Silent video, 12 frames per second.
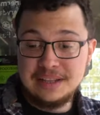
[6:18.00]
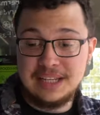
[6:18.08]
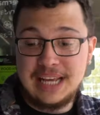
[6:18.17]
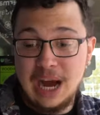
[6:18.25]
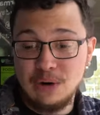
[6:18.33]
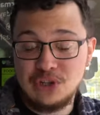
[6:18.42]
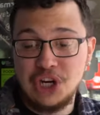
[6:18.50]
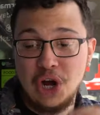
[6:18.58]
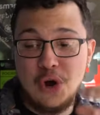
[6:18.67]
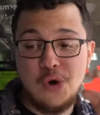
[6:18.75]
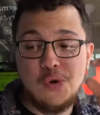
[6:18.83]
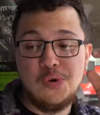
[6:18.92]
the
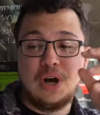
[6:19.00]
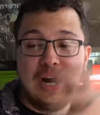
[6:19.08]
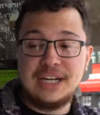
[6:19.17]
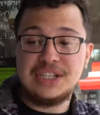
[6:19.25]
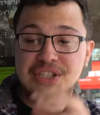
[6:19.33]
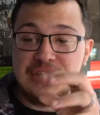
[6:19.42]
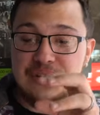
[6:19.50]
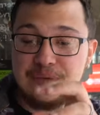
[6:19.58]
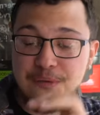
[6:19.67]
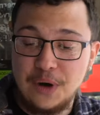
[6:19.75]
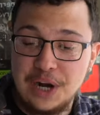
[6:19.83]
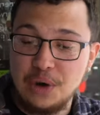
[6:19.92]
Gaucho Iced
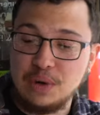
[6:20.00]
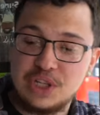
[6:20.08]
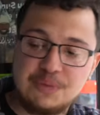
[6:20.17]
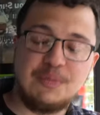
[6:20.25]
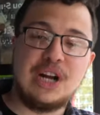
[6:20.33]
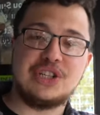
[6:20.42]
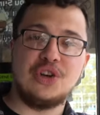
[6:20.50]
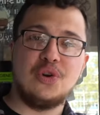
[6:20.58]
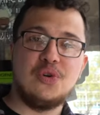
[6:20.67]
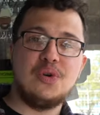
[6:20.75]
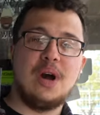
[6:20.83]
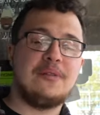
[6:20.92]
Freddo
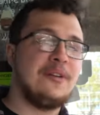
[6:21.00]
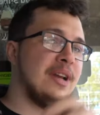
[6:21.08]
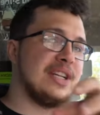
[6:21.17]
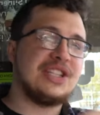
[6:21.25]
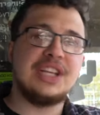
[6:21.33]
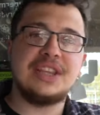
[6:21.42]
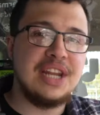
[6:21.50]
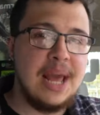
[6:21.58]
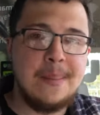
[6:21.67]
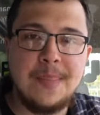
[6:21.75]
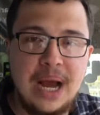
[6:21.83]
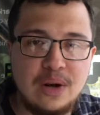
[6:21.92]
Espresso. I think I said the
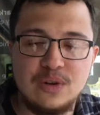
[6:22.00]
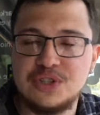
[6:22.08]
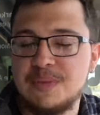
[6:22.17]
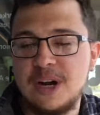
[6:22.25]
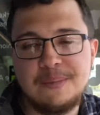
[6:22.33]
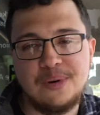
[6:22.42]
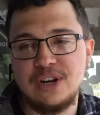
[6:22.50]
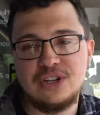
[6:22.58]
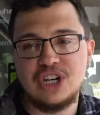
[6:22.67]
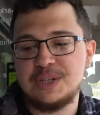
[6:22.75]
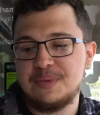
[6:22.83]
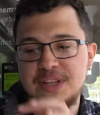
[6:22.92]
name backwards, but I
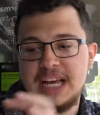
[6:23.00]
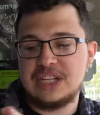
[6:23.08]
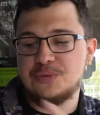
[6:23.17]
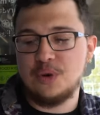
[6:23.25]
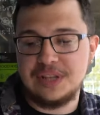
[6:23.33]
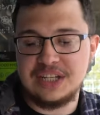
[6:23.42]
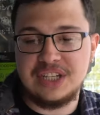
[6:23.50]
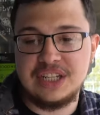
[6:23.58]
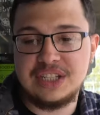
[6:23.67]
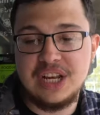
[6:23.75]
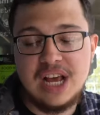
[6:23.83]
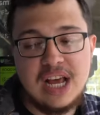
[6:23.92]
apologize. But that's what this
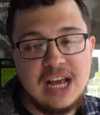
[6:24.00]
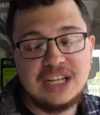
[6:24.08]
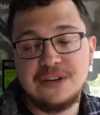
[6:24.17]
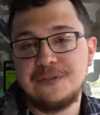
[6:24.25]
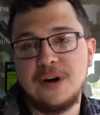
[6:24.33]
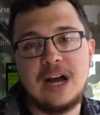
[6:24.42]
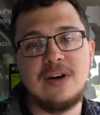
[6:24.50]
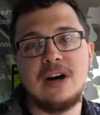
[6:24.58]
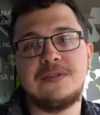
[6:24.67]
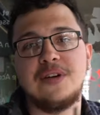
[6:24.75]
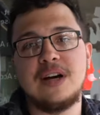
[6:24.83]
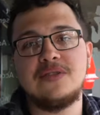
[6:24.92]
is. It's a 5
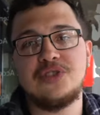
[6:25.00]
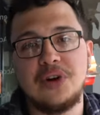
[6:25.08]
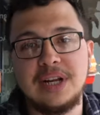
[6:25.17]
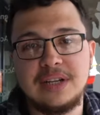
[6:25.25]
out of 5 drink.